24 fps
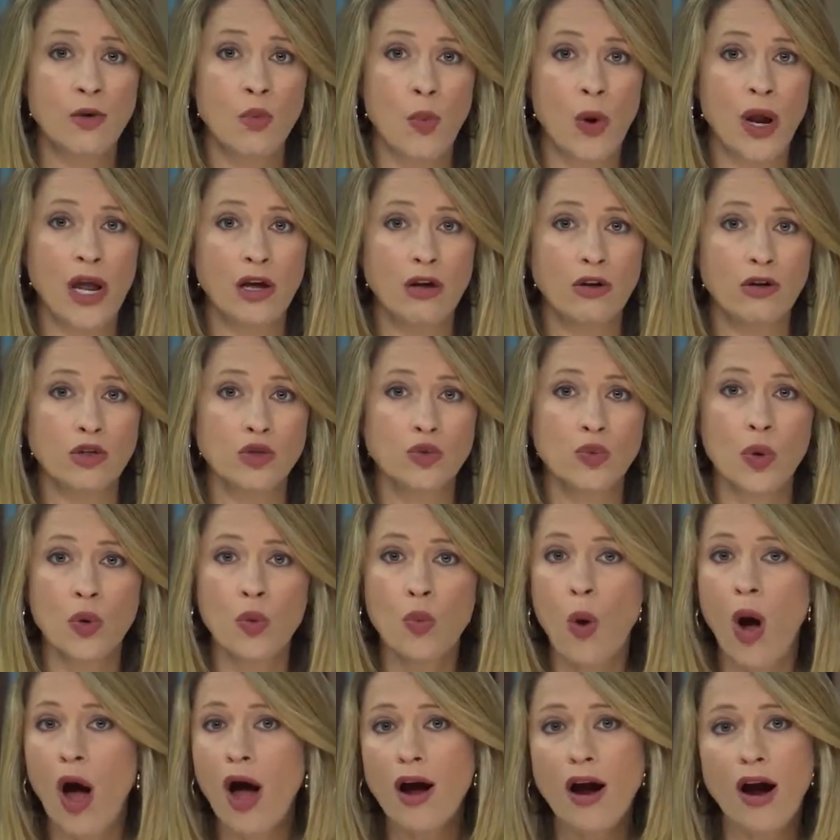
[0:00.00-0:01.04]
Wills would
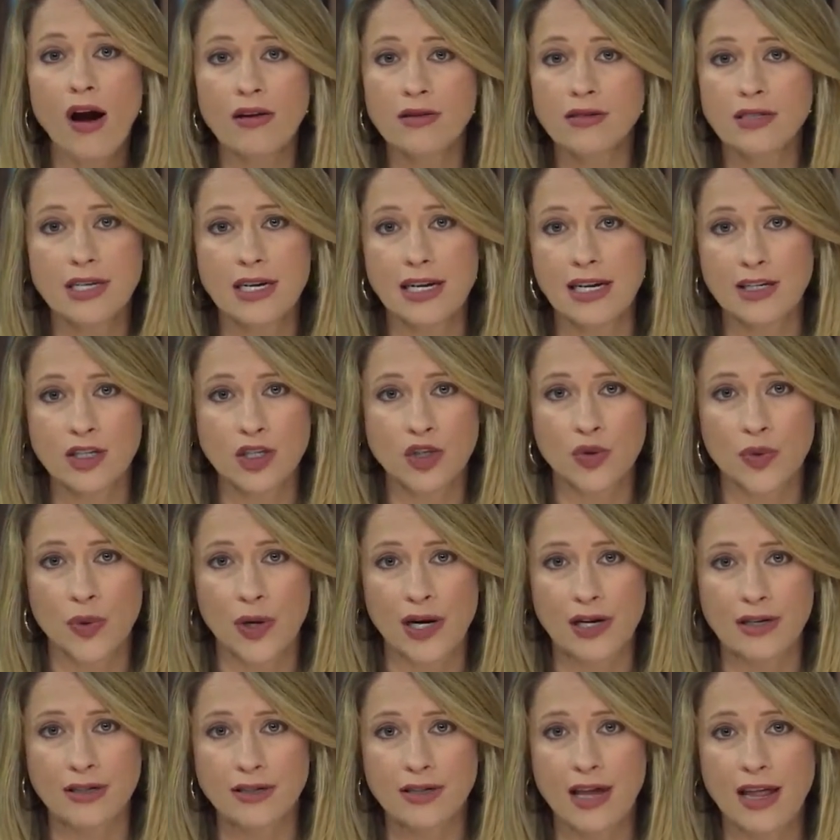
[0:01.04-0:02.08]
walk our city
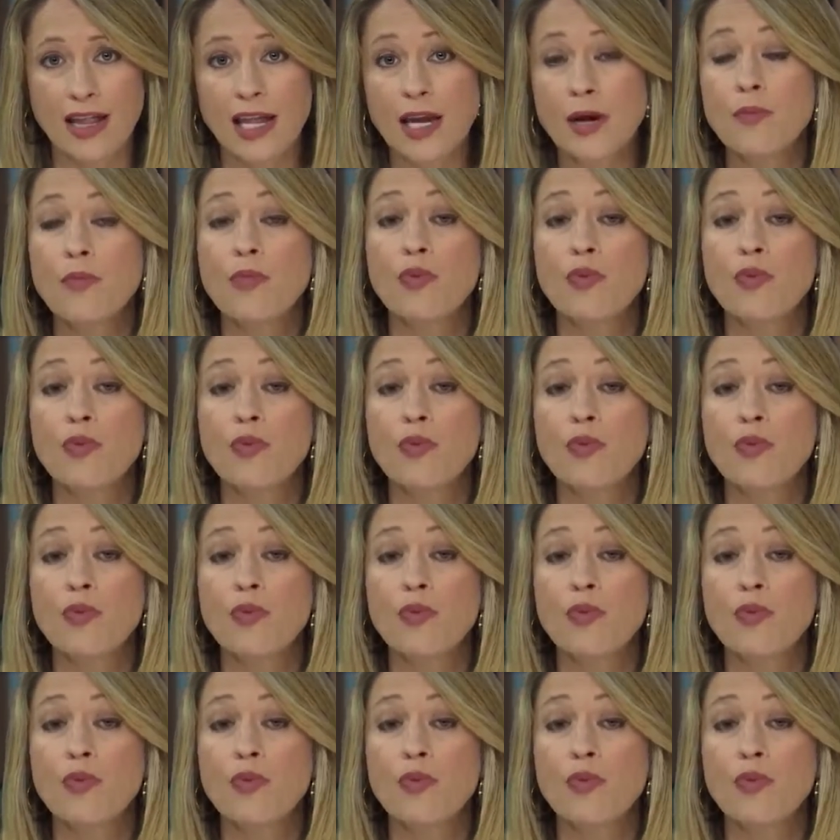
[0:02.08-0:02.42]
streets selling